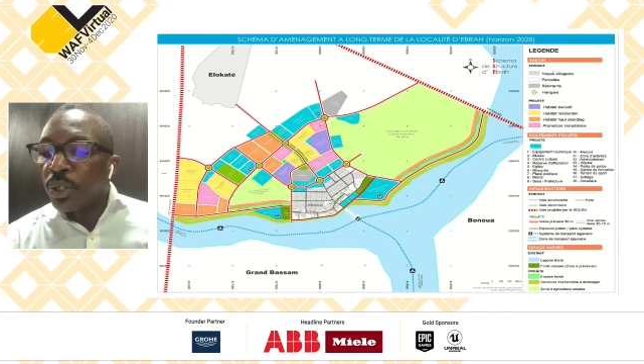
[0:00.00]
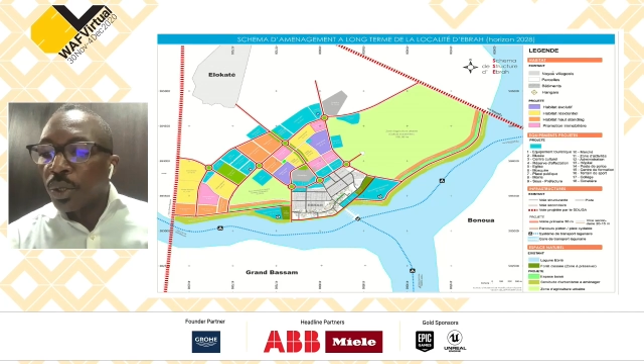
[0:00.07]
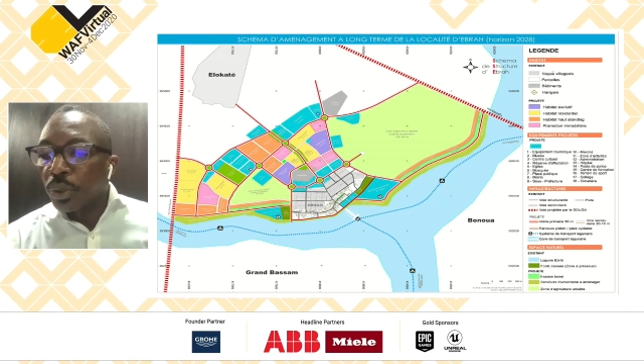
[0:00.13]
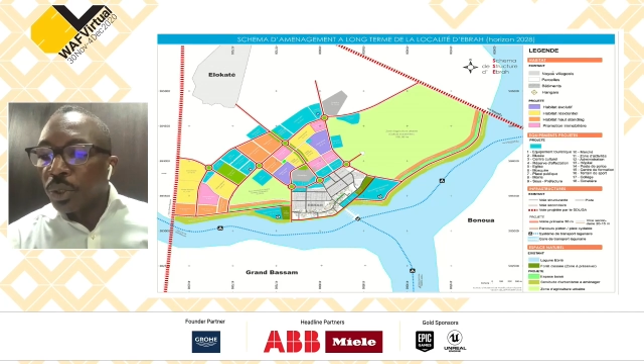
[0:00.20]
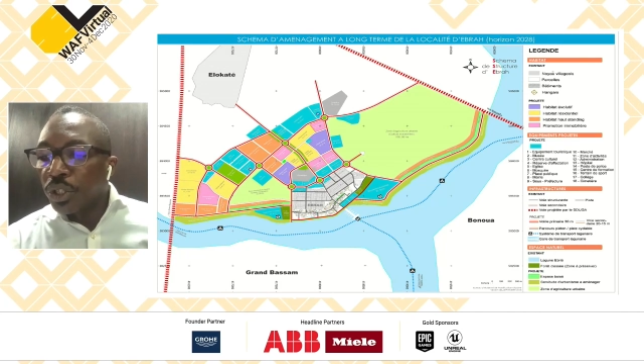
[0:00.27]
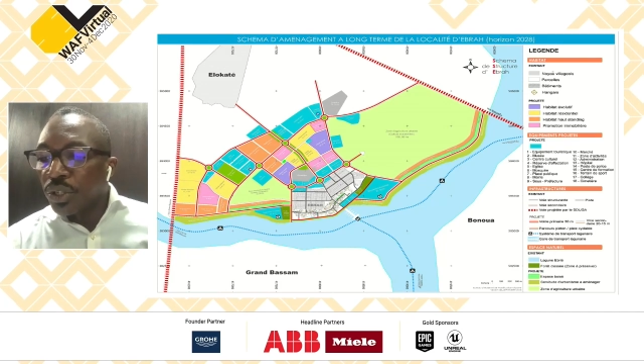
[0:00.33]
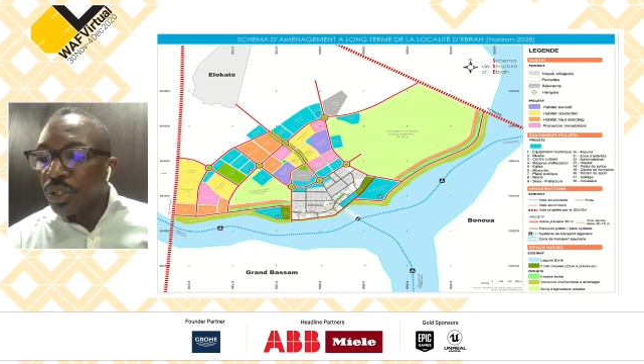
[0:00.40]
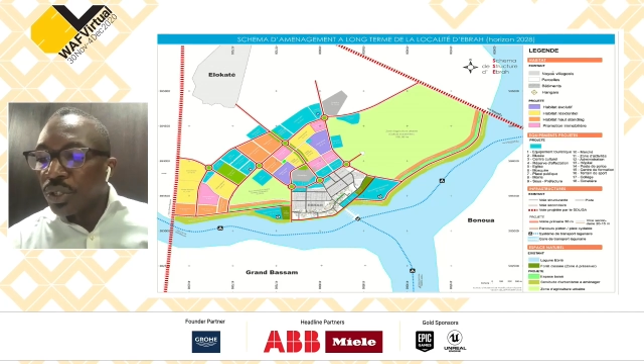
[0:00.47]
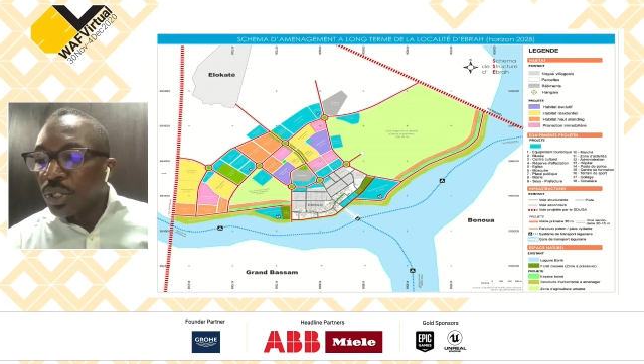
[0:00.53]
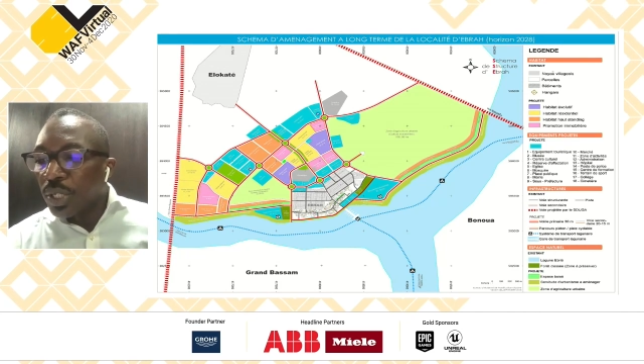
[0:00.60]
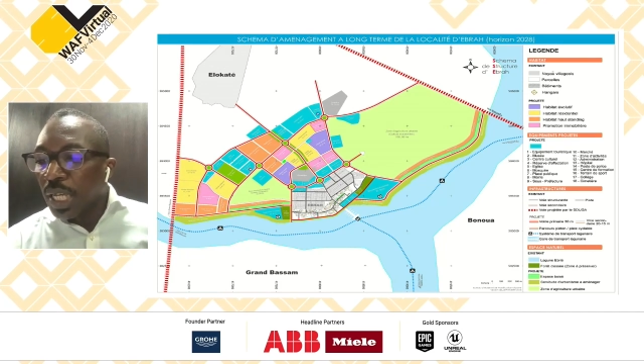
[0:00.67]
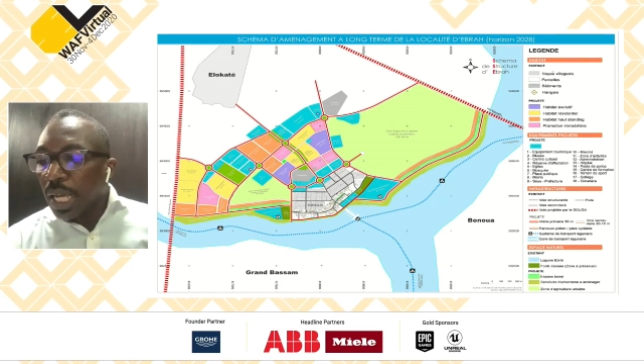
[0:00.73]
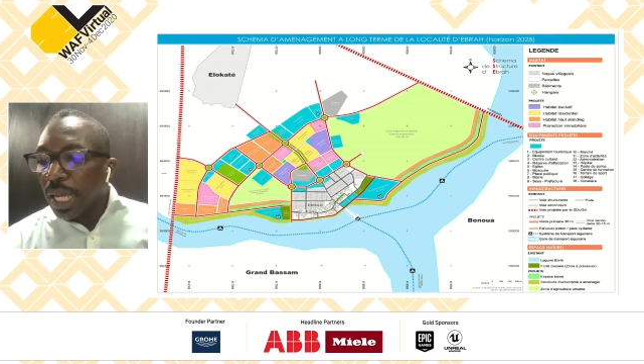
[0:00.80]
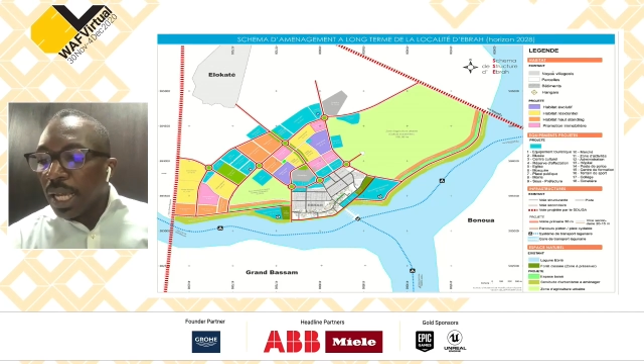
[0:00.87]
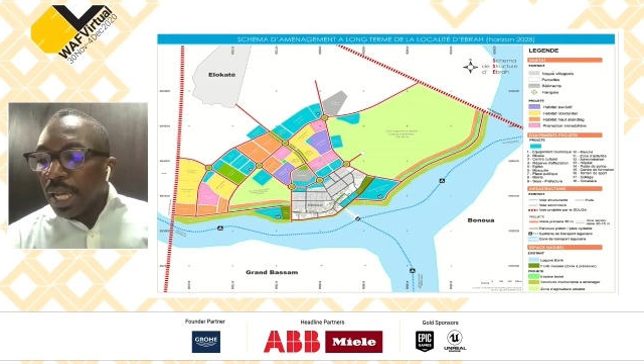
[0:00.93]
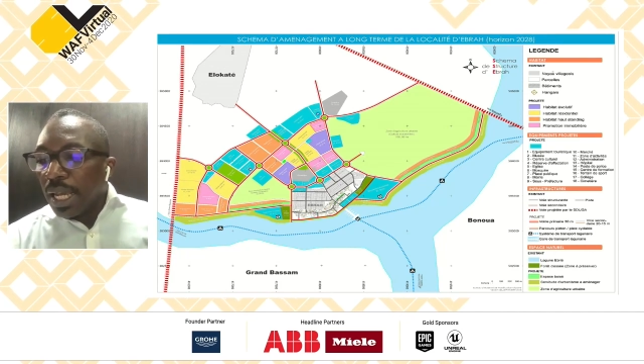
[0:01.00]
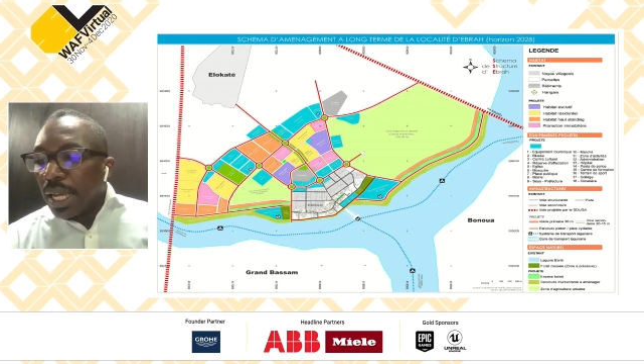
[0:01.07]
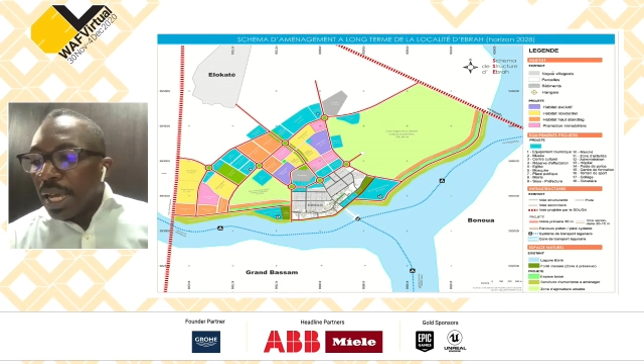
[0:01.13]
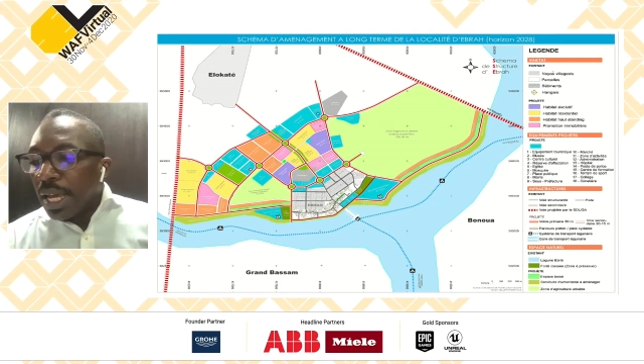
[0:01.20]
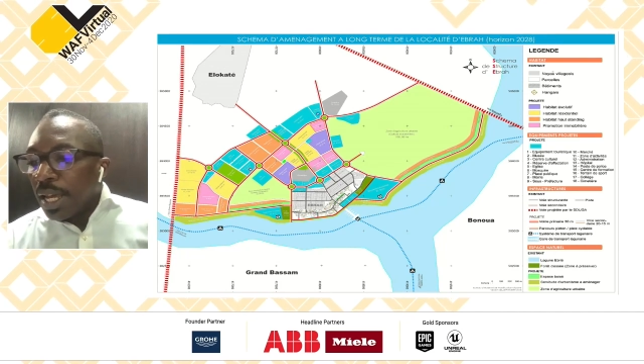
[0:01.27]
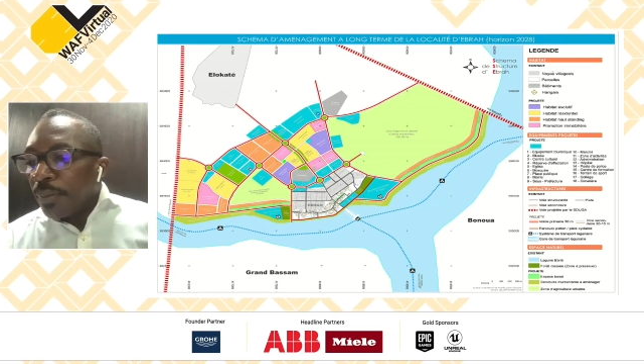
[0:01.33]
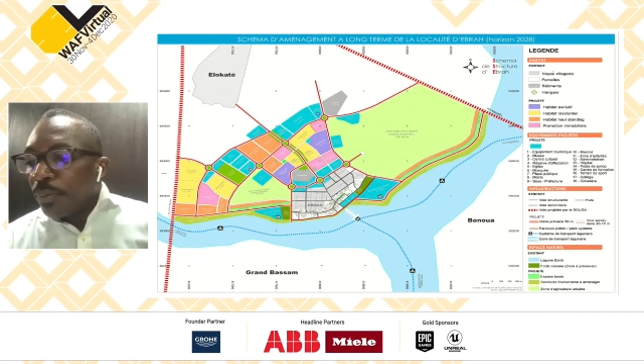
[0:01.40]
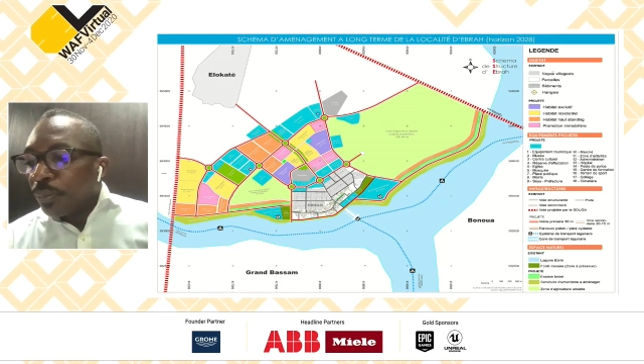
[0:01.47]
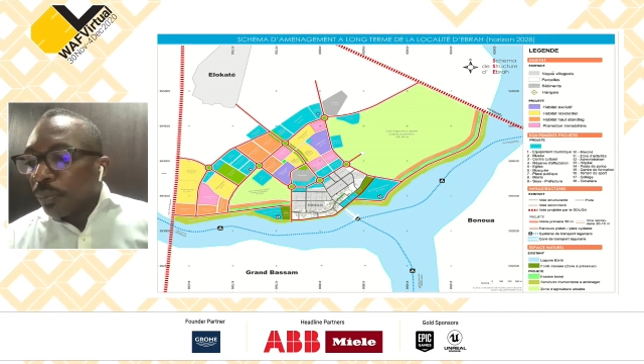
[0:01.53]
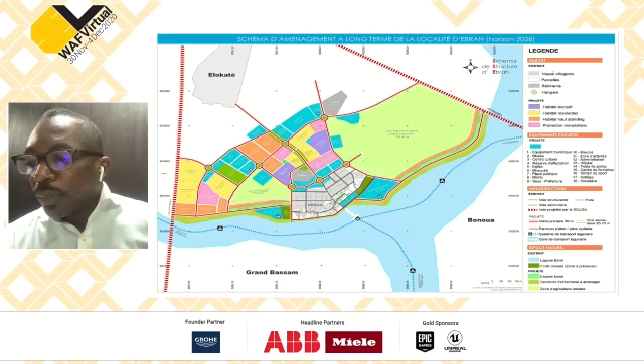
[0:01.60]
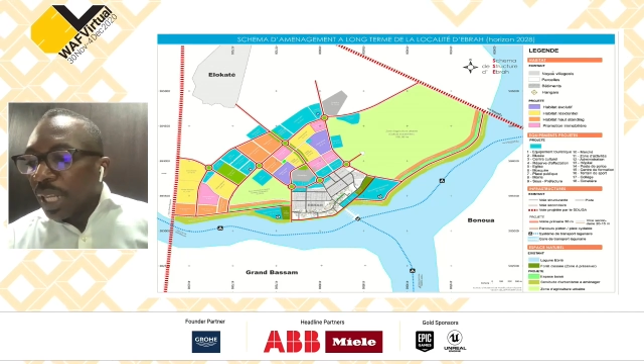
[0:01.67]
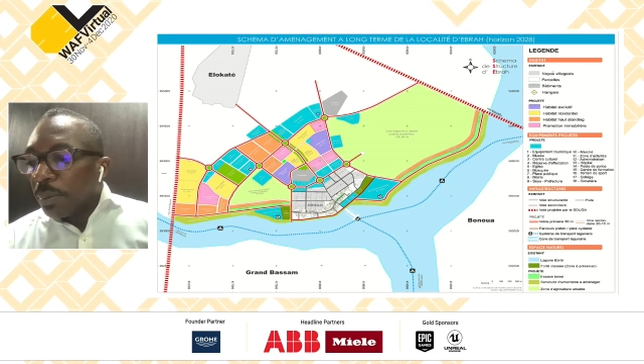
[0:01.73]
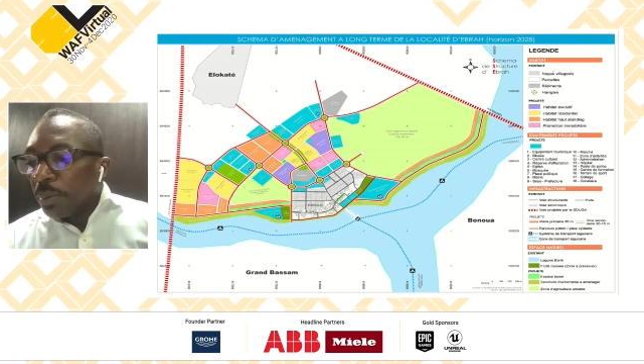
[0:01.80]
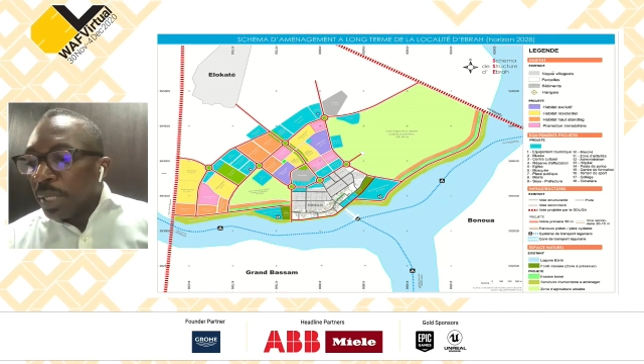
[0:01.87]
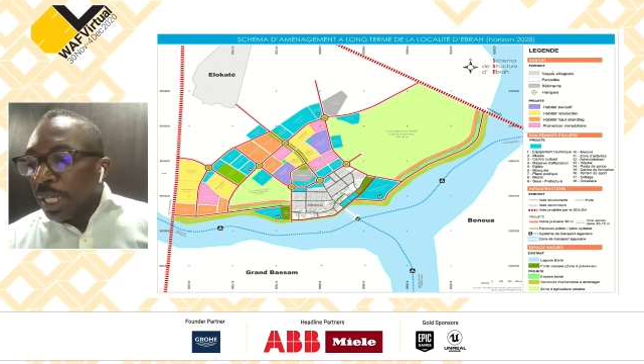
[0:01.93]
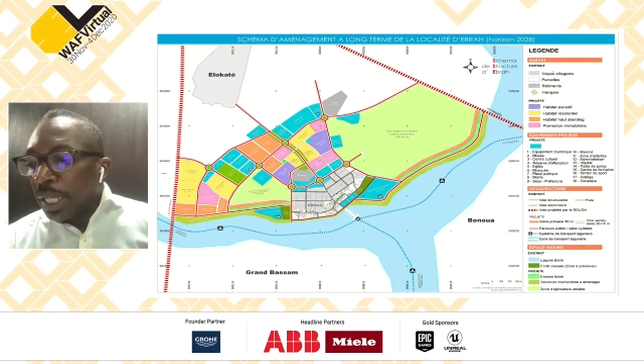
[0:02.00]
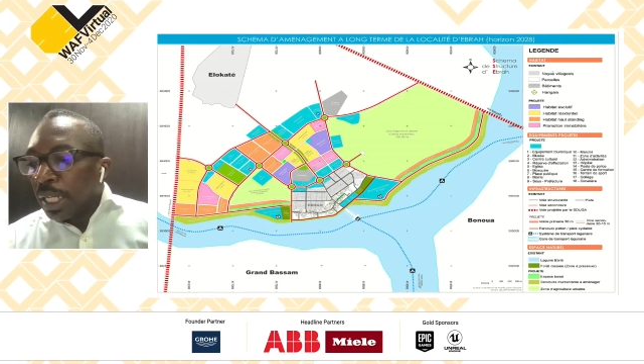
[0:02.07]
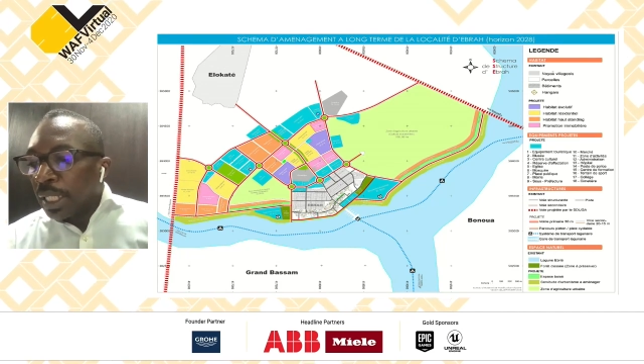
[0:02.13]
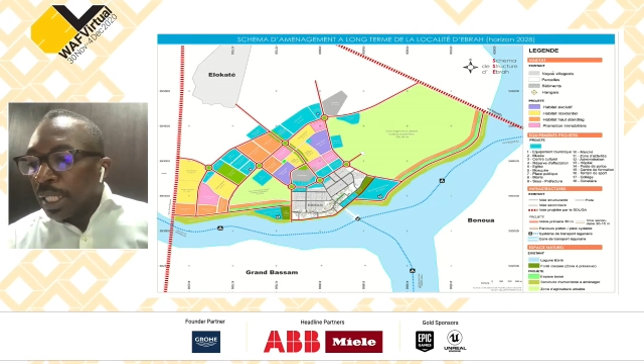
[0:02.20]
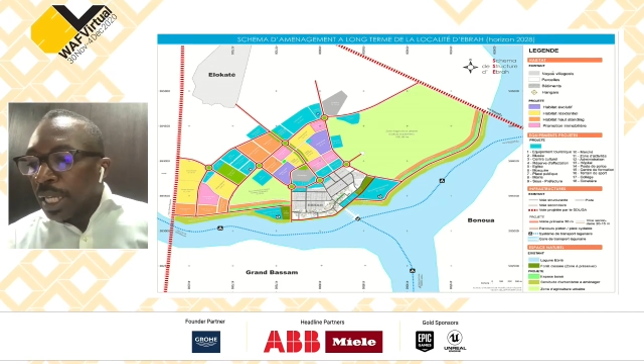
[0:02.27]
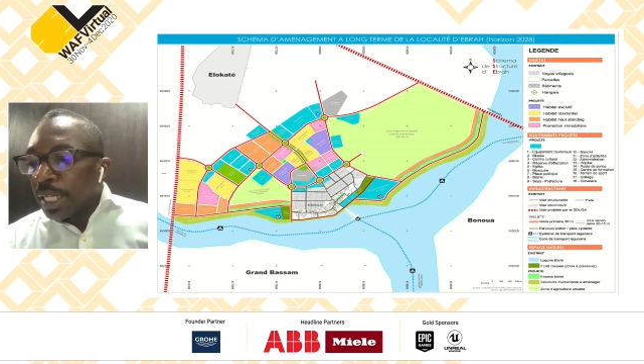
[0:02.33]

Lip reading: solutions, meaning